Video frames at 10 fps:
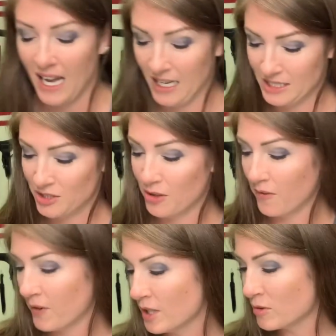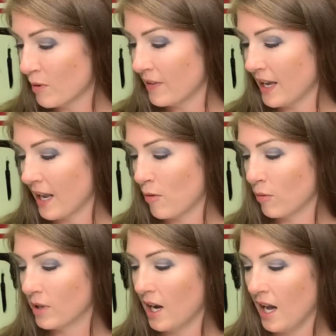So the first one that I
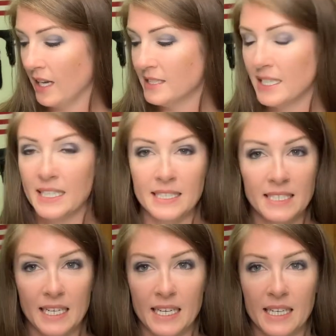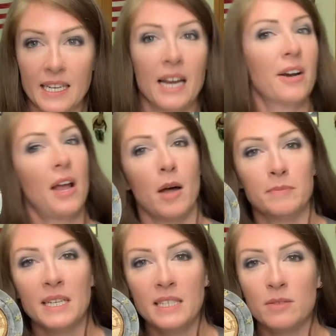got is in carry
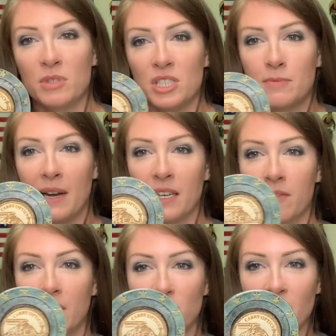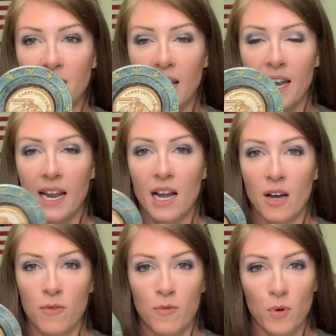optics, which is my division, and I
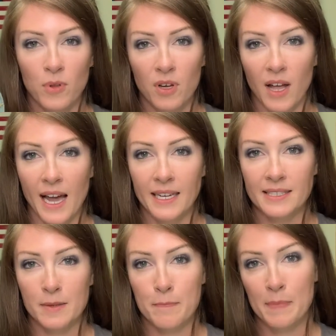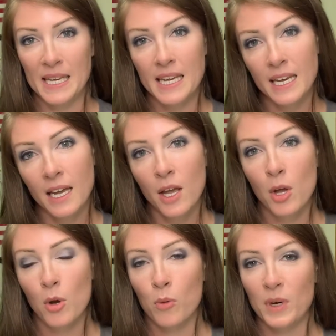got fourth class B,
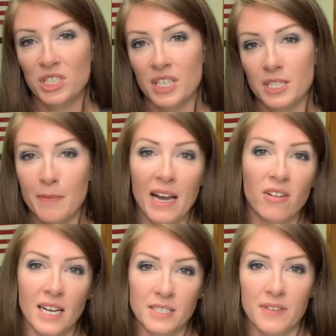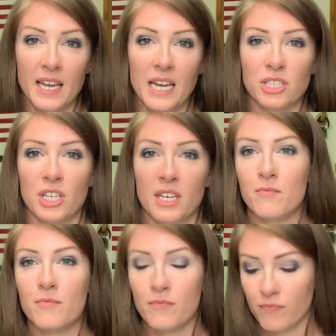which is my classification.
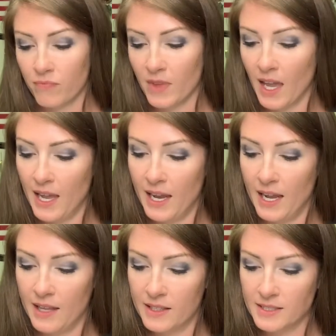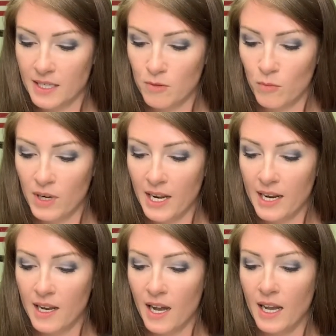And the second one I
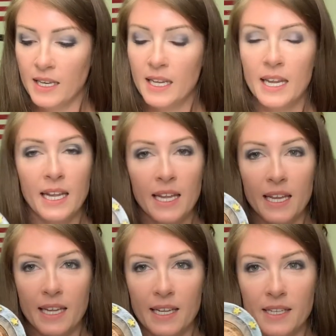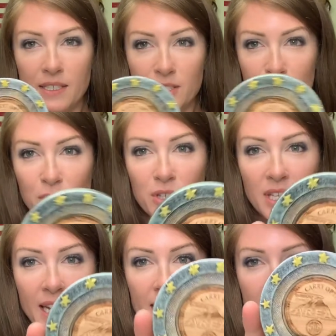got is third
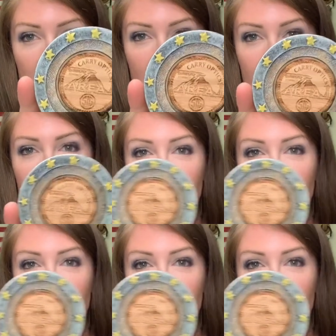lady